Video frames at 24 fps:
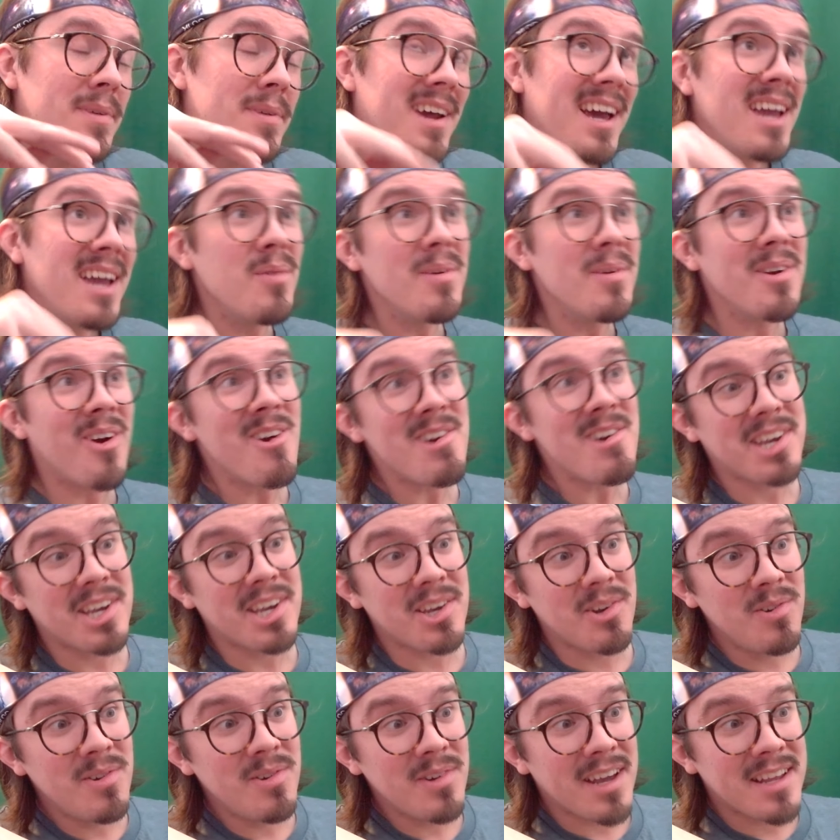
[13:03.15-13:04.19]
But I would
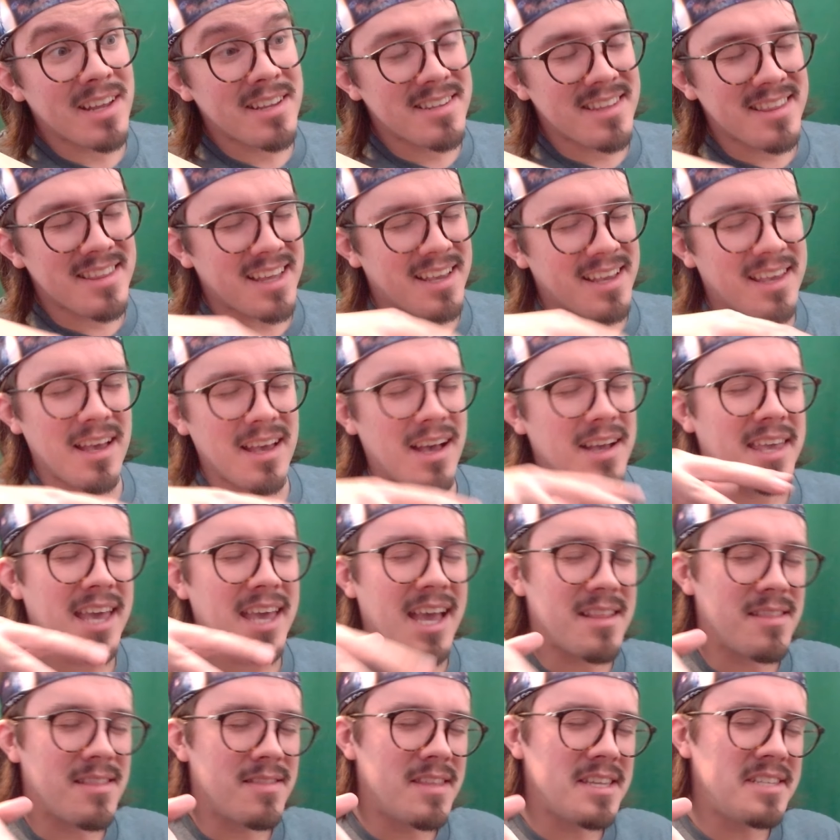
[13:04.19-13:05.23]
argue, and, like,
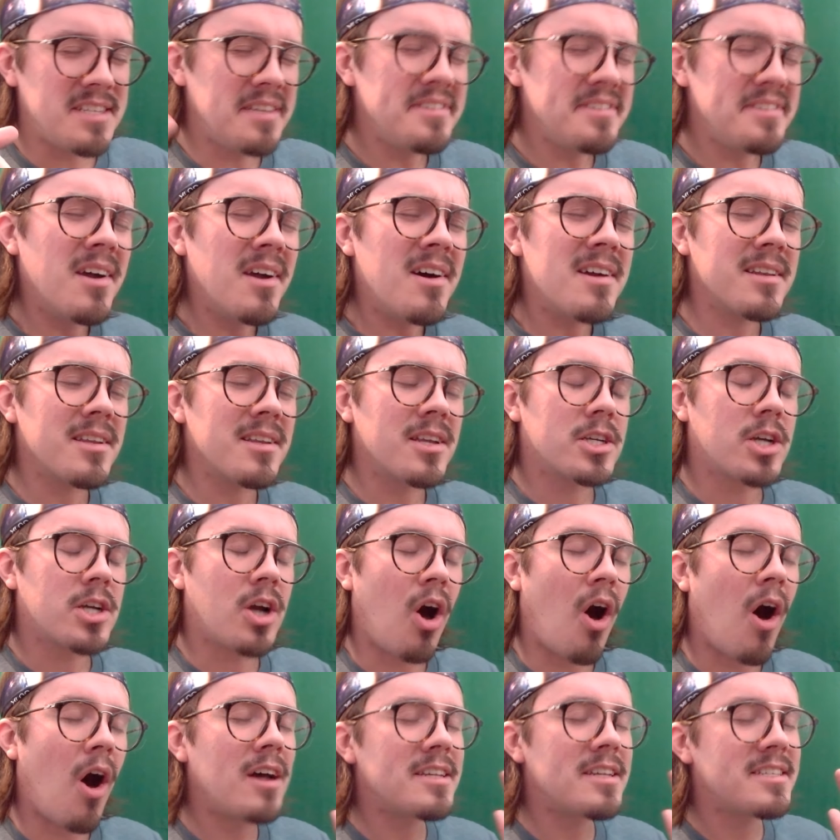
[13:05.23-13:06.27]
again, this is not
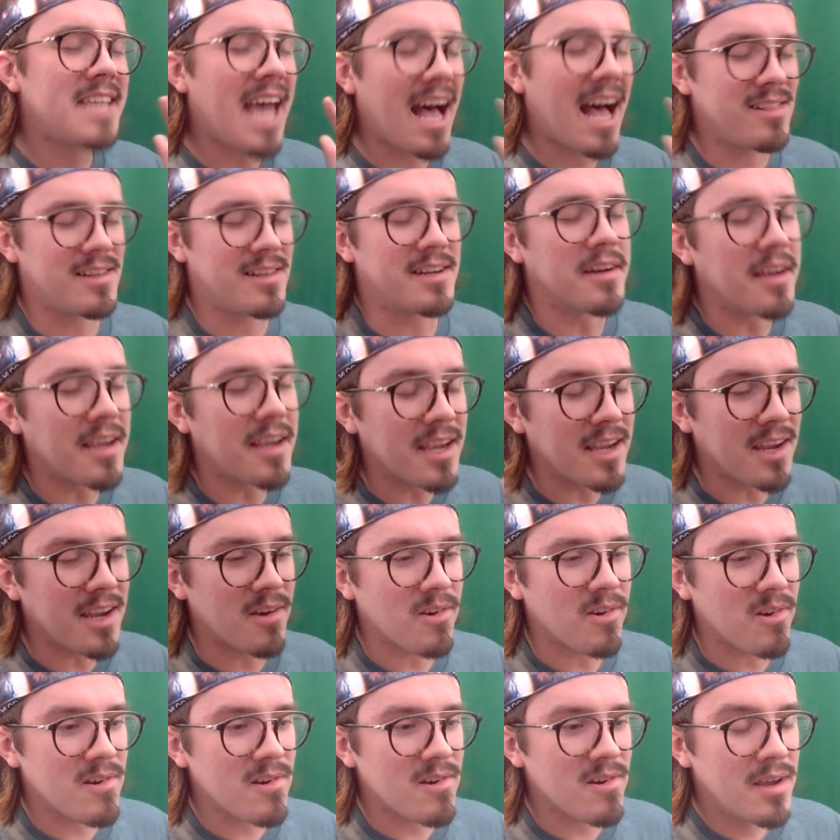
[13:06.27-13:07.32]
causality
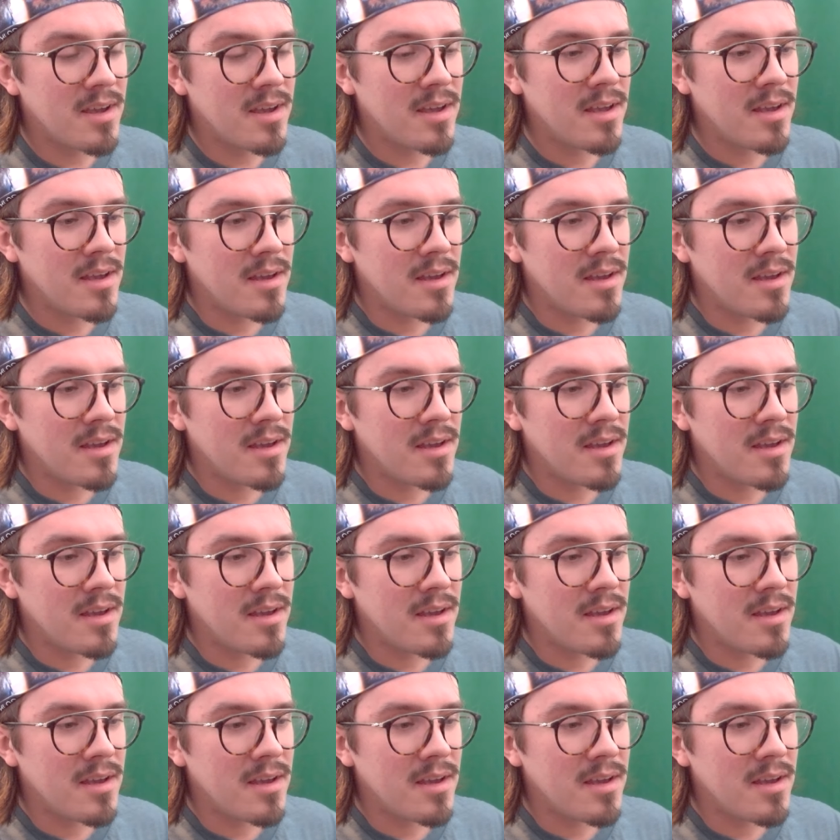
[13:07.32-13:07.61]
here,